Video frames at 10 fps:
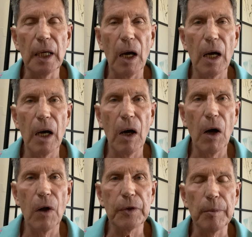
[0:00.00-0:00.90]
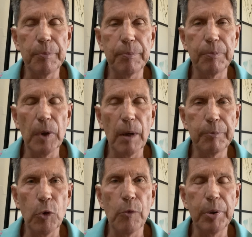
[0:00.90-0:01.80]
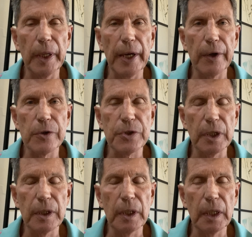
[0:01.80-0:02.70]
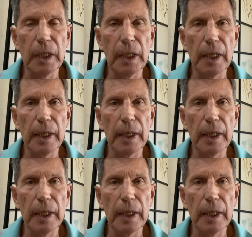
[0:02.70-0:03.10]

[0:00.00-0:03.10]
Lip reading: all the pool players in the